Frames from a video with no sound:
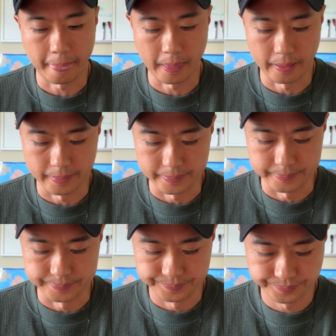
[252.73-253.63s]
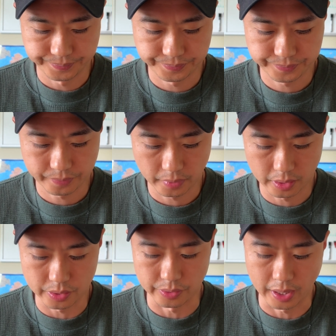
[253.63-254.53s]

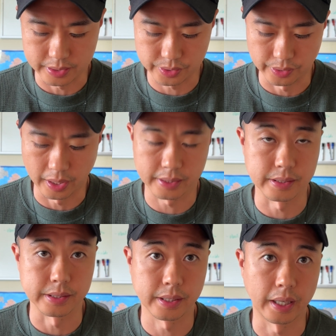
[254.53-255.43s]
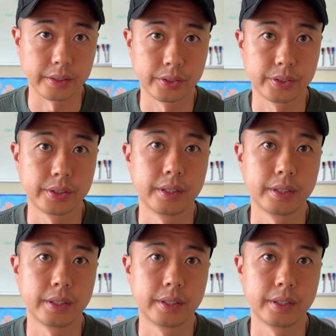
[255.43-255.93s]
So next is touch.